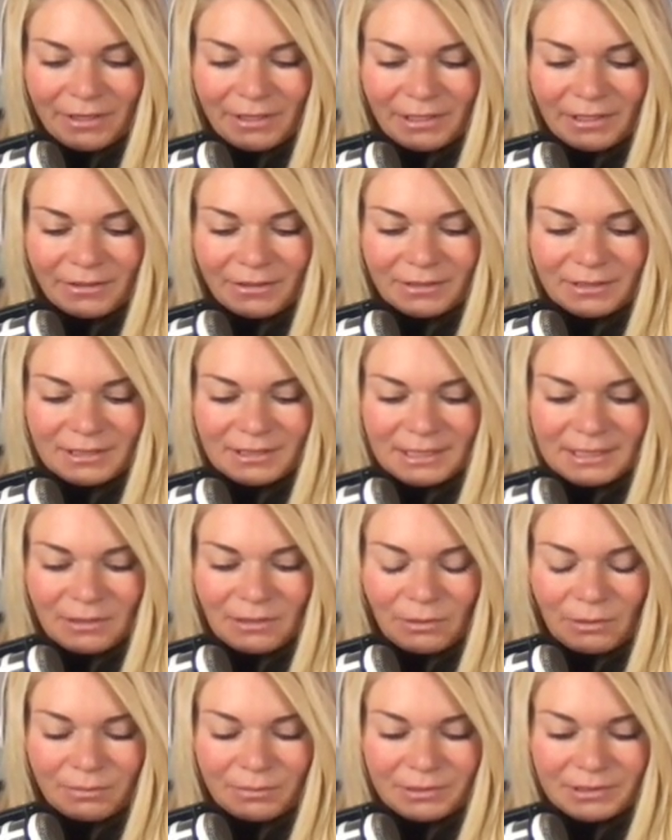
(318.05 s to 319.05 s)
Another
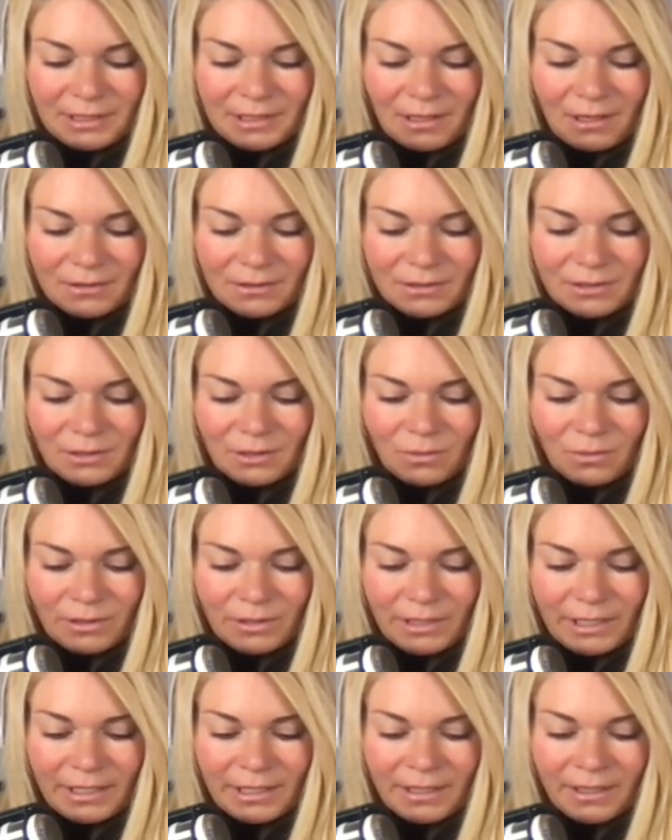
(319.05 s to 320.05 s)
61% also
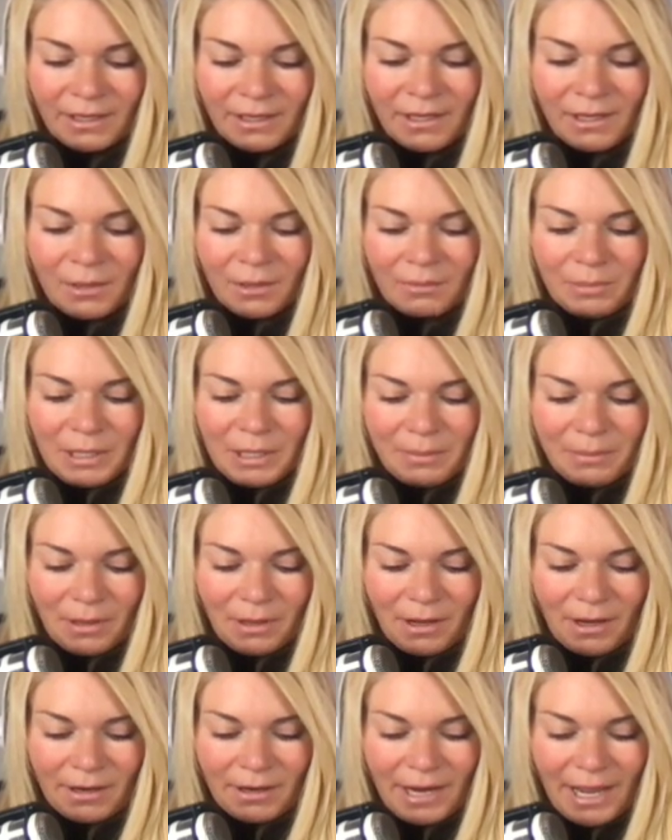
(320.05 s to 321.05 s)
worry people
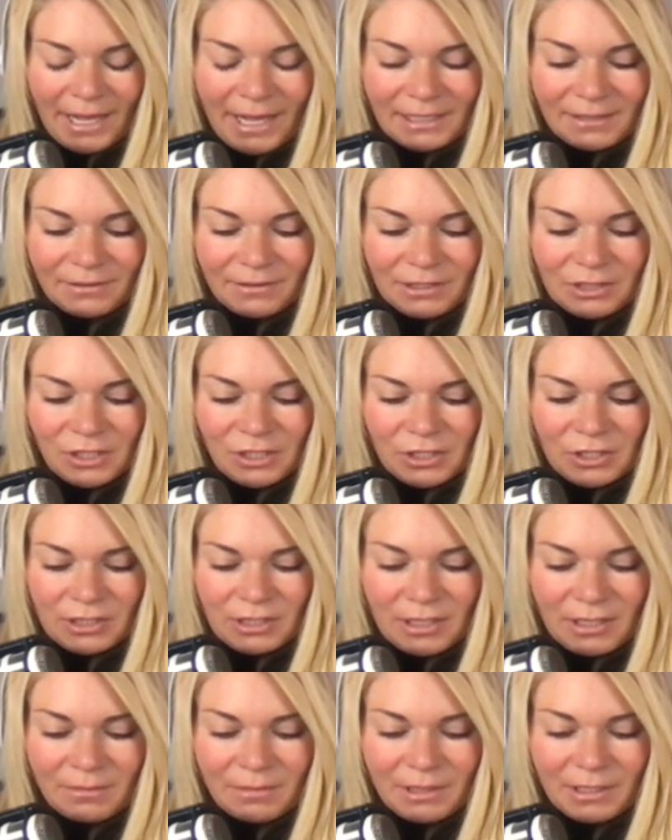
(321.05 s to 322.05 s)
are actively judging
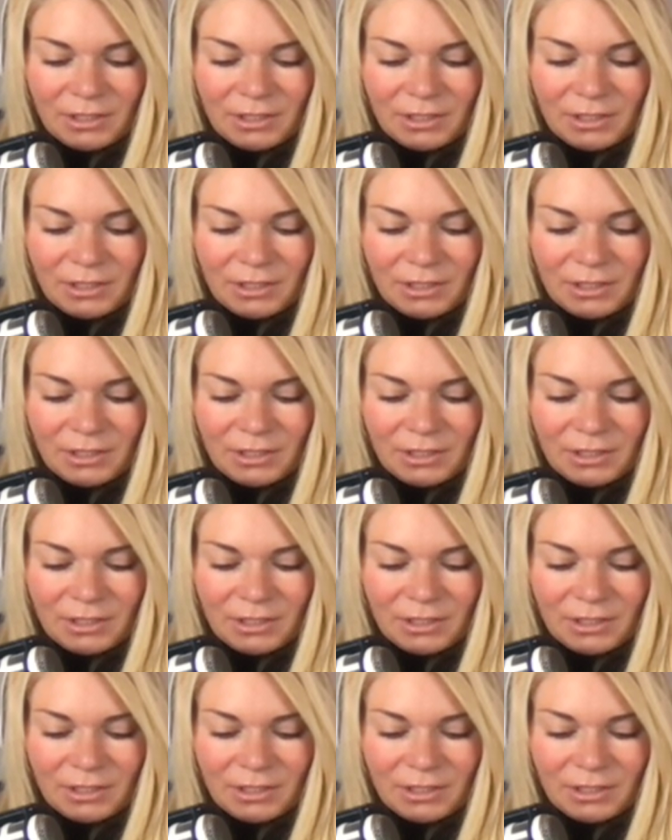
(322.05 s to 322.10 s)
them.